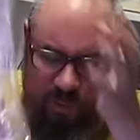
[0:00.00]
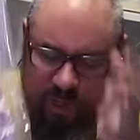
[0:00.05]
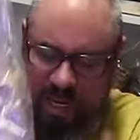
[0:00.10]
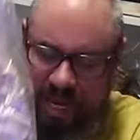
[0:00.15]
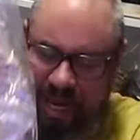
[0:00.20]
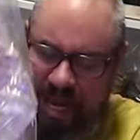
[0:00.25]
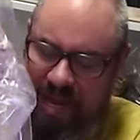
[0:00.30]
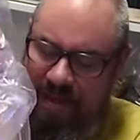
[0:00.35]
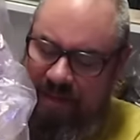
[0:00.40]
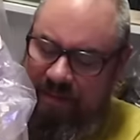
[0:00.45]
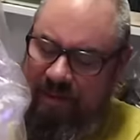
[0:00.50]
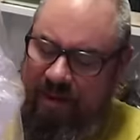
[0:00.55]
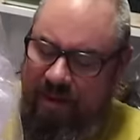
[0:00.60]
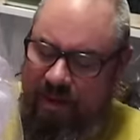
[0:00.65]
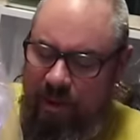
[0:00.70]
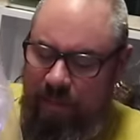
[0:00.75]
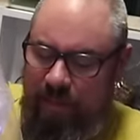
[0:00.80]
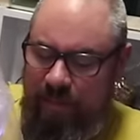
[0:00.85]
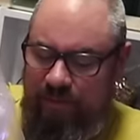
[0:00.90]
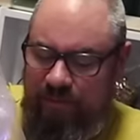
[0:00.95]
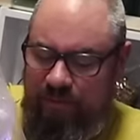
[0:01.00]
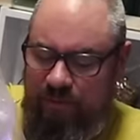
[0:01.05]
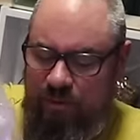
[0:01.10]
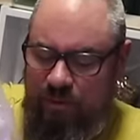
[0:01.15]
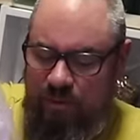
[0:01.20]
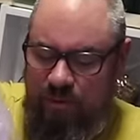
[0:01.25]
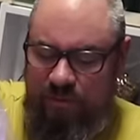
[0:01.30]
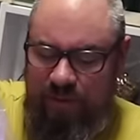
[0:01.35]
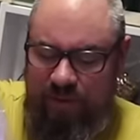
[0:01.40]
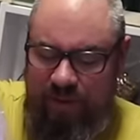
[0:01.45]
we have a couple of
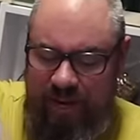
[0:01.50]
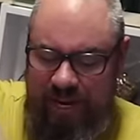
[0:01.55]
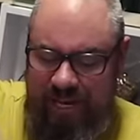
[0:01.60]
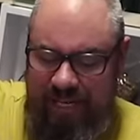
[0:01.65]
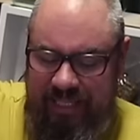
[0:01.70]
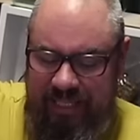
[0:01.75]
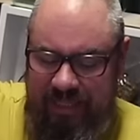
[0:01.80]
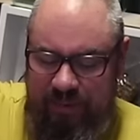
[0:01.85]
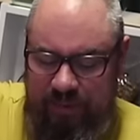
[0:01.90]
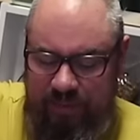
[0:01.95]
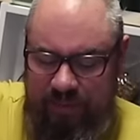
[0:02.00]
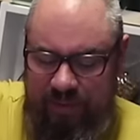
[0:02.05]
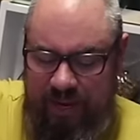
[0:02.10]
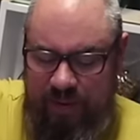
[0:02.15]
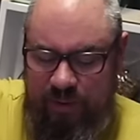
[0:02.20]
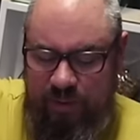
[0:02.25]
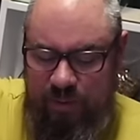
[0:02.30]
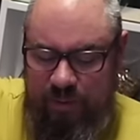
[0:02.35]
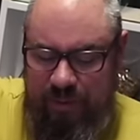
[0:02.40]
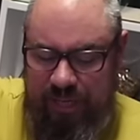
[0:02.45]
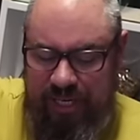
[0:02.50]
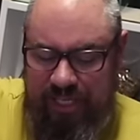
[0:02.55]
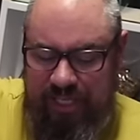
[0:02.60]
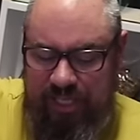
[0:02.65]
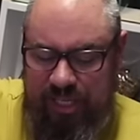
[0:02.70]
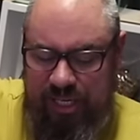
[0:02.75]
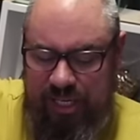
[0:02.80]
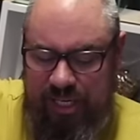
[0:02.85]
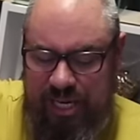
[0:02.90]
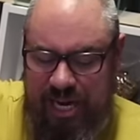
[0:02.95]
new varieties. We've got
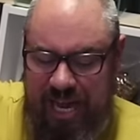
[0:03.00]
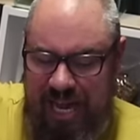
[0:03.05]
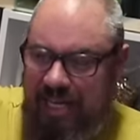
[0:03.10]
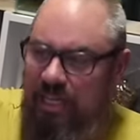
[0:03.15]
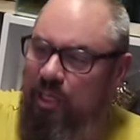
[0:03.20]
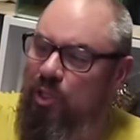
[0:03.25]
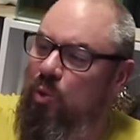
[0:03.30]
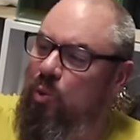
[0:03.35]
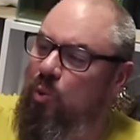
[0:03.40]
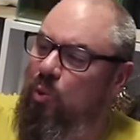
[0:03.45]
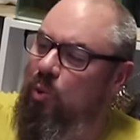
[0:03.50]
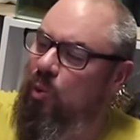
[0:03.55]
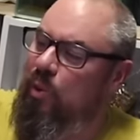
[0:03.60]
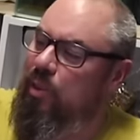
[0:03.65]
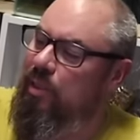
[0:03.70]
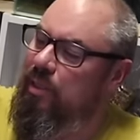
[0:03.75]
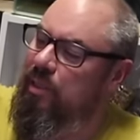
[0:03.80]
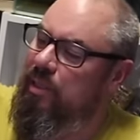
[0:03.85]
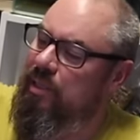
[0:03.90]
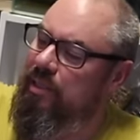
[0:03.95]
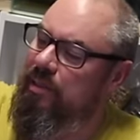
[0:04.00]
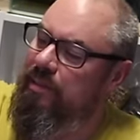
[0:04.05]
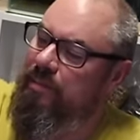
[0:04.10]
Anubias Nana Gold.